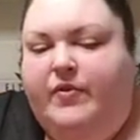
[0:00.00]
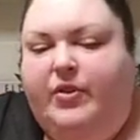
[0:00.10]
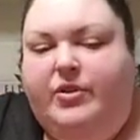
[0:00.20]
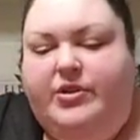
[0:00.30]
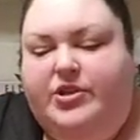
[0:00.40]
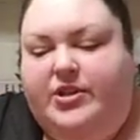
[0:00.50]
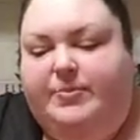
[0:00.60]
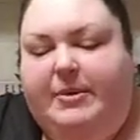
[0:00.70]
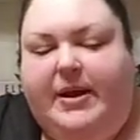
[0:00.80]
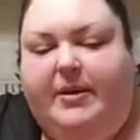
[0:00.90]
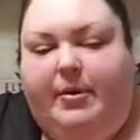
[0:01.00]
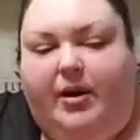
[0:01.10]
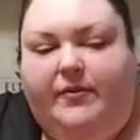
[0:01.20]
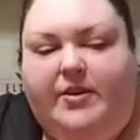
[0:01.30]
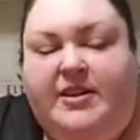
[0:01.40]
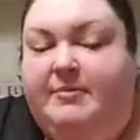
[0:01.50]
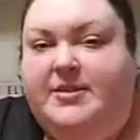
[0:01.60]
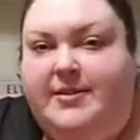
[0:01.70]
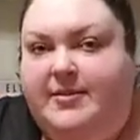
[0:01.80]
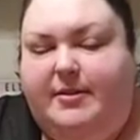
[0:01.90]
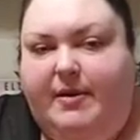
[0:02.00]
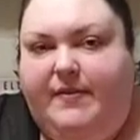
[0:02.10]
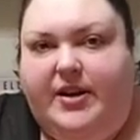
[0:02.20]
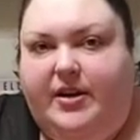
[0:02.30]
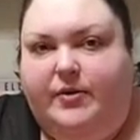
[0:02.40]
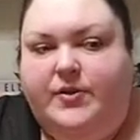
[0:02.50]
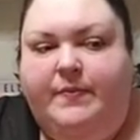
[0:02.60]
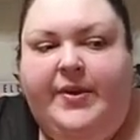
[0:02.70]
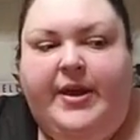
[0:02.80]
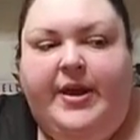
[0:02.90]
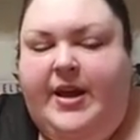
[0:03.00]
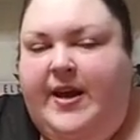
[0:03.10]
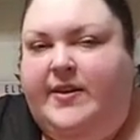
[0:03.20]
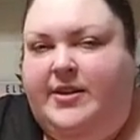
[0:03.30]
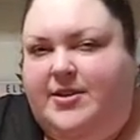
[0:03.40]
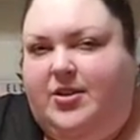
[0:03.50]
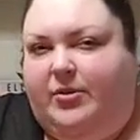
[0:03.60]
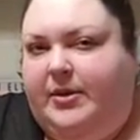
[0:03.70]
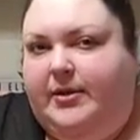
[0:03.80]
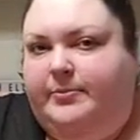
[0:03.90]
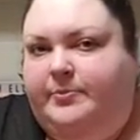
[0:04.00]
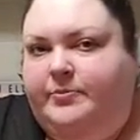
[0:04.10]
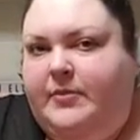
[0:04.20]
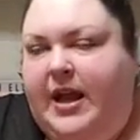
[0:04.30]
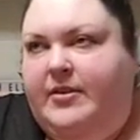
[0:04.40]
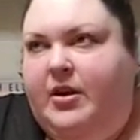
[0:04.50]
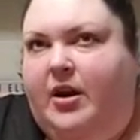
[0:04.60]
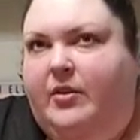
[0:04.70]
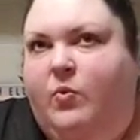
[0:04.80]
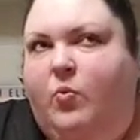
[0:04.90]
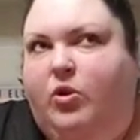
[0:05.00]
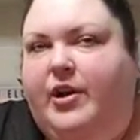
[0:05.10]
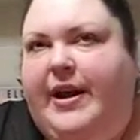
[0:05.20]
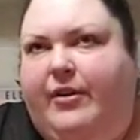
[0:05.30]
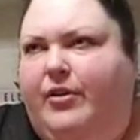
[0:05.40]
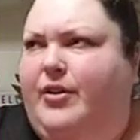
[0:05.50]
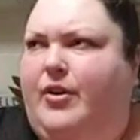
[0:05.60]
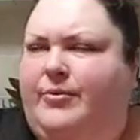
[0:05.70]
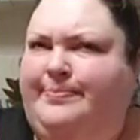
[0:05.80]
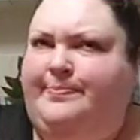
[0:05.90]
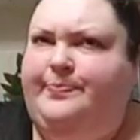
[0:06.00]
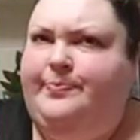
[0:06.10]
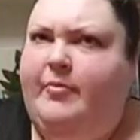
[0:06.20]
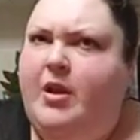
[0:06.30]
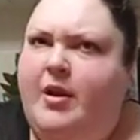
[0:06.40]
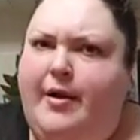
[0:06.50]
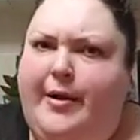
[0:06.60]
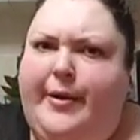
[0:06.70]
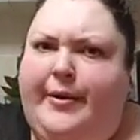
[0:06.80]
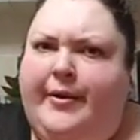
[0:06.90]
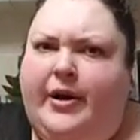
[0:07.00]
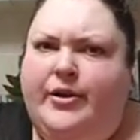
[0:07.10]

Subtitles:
for her to just pick apart the dumbest things on my videos and then insult me. And not look at her and go, are